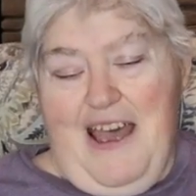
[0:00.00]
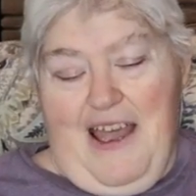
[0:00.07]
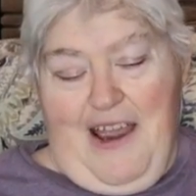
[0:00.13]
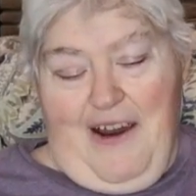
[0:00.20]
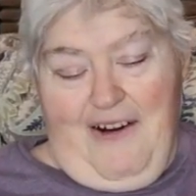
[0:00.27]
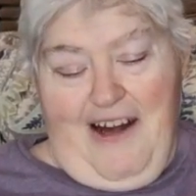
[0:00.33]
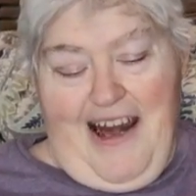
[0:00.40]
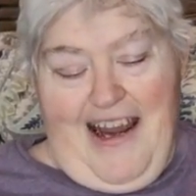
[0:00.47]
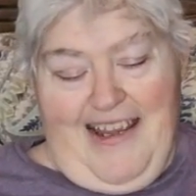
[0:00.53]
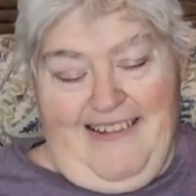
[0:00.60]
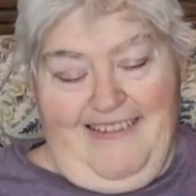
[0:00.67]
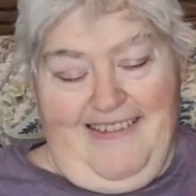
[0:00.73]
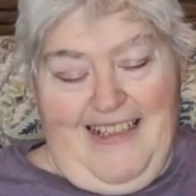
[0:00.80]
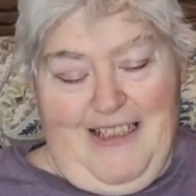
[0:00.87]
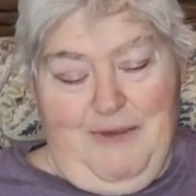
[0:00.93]
All
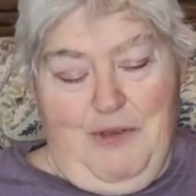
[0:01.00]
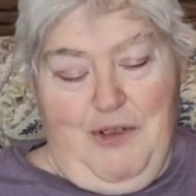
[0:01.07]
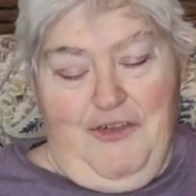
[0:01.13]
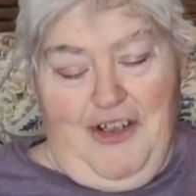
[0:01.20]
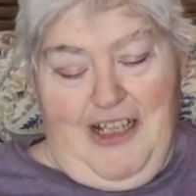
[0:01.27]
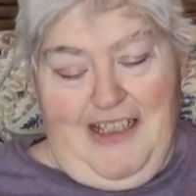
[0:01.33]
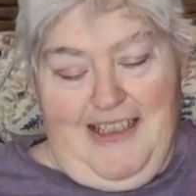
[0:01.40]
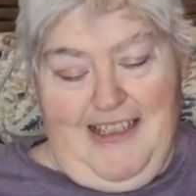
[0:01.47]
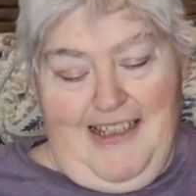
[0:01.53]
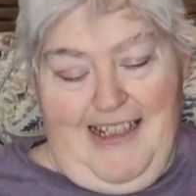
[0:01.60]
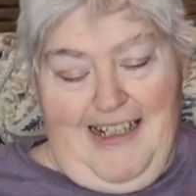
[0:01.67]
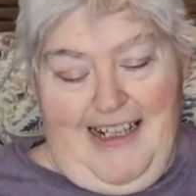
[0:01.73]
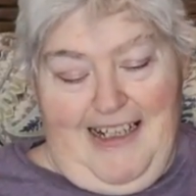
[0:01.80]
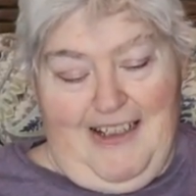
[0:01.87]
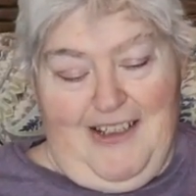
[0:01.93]
right, let's move on to the
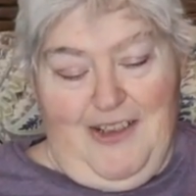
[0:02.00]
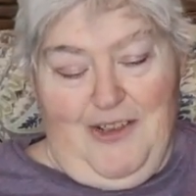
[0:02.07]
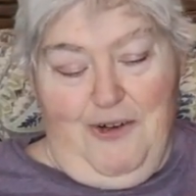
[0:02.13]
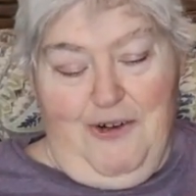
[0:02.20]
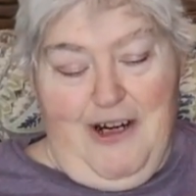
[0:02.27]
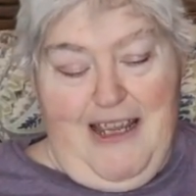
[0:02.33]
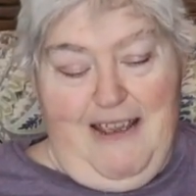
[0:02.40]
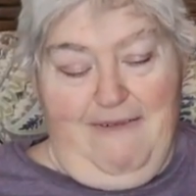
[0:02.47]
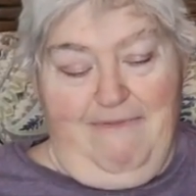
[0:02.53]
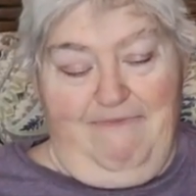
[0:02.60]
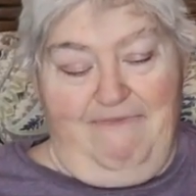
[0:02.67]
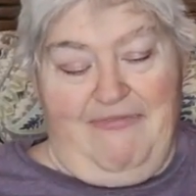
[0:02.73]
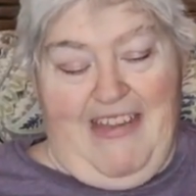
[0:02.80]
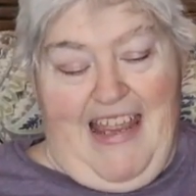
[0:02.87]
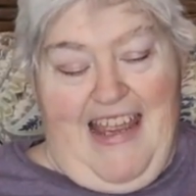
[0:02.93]
next story.
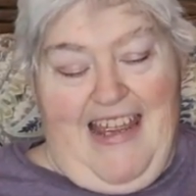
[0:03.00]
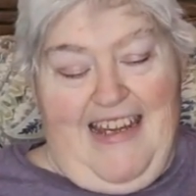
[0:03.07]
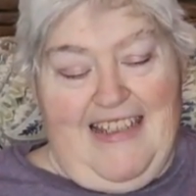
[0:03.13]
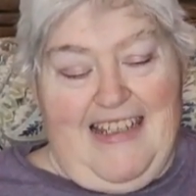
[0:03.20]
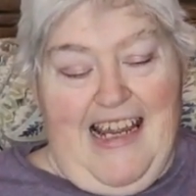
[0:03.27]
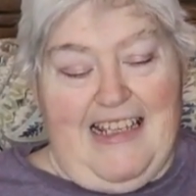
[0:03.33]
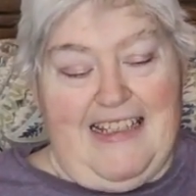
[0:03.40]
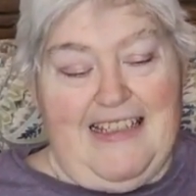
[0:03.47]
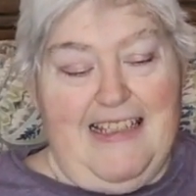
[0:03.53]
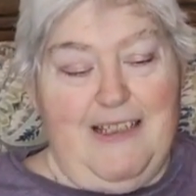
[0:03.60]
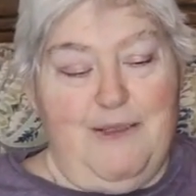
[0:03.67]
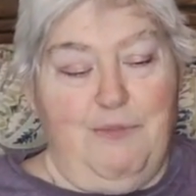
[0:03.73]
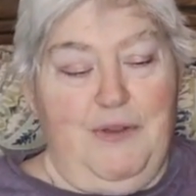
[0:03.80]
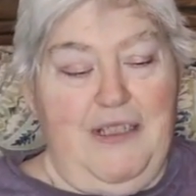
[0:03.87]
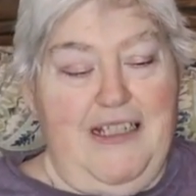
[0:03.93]

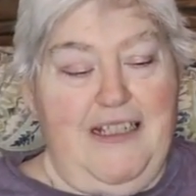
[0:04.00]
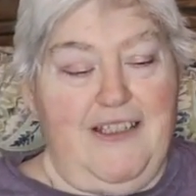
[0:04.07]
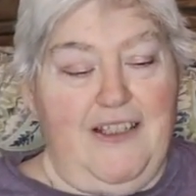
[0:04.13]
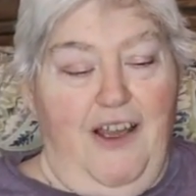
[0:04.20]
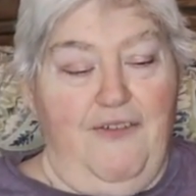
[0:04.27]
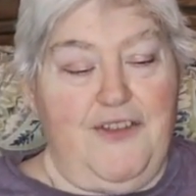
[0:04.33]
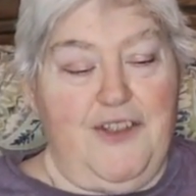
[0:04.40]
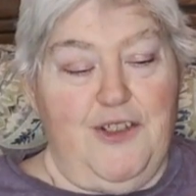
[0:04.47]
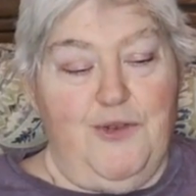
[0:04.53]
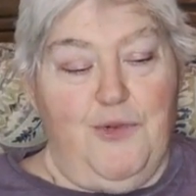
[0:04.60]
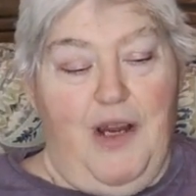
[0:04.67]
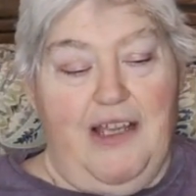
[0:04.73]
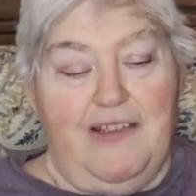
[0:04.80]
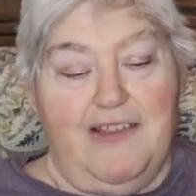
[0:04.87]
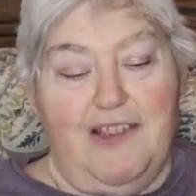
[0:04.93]
Texas police officer
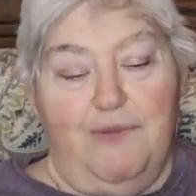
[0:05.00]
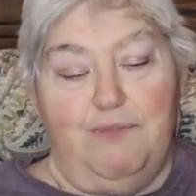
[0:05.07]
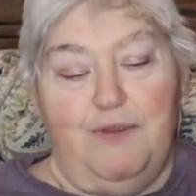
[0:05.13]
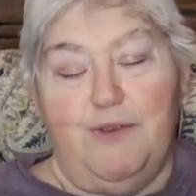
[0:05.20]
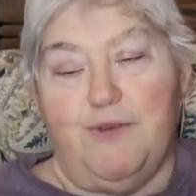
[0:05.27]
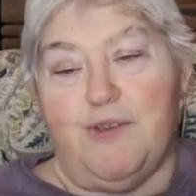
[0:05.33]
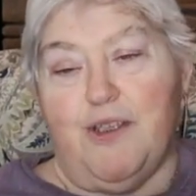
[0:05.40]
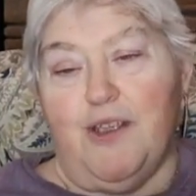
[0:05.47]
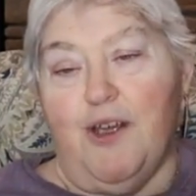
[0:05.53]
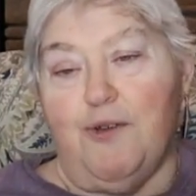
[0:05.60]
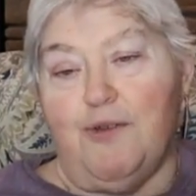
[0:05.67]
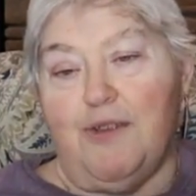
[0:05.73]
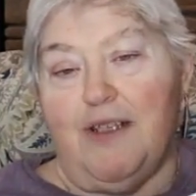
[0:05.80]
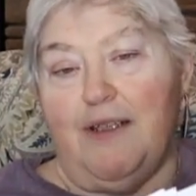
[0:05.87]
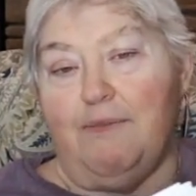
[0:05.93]
rounds up loose
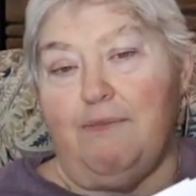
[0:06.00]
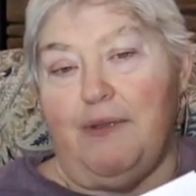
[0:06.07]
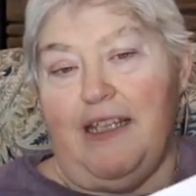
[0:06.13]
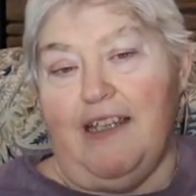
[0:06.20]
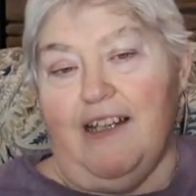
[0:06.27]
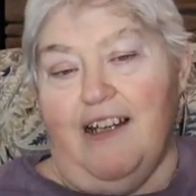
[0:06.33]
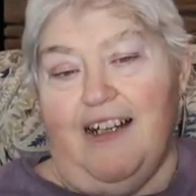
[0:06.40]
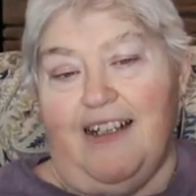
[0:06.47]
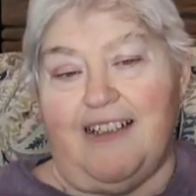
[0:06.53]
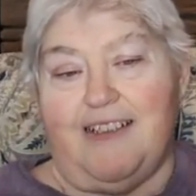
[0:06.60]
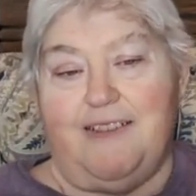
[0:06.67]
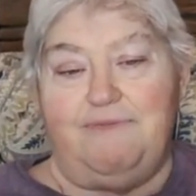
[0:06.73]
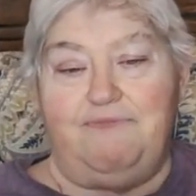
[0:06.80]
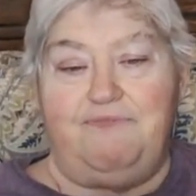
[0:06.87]
goat, peacock.